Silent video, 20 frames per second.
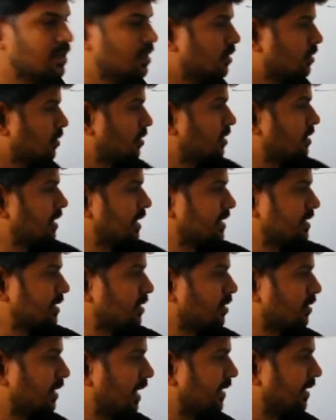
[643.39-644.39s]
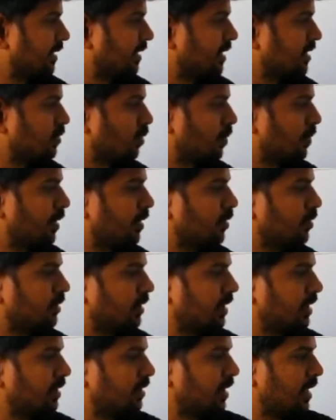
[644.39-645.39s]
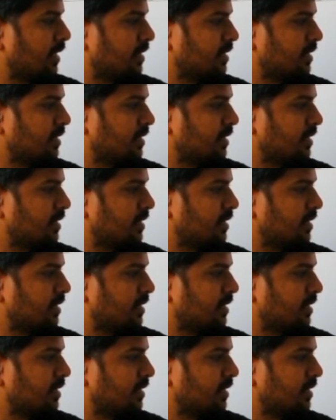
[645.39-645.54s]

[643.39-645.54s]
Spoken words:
So this x is tan 30 is 1 by root 3,